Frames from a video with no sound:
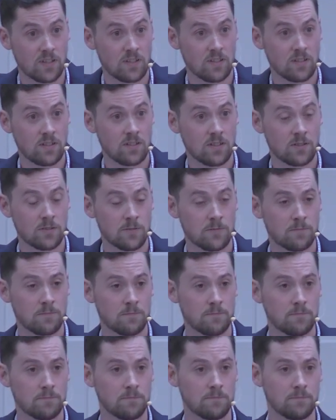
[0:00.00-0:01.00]

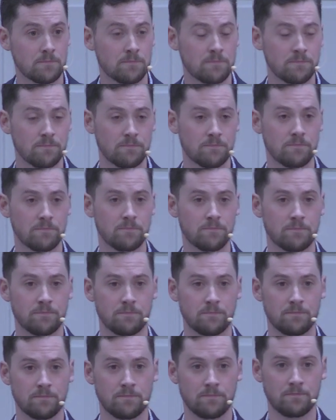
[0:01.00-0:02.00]

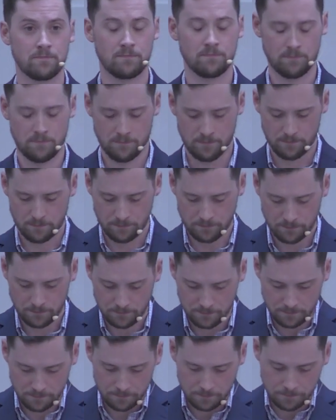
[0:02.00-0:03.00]

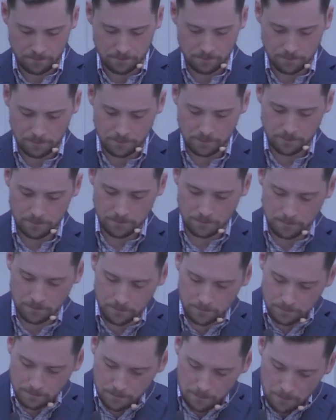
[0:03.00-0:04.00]

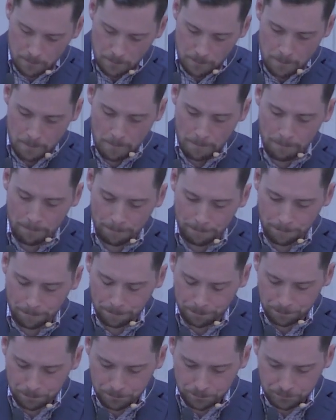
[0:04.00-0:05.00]

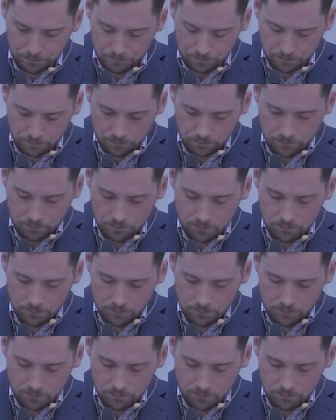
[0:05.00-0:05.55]
Nothing is said.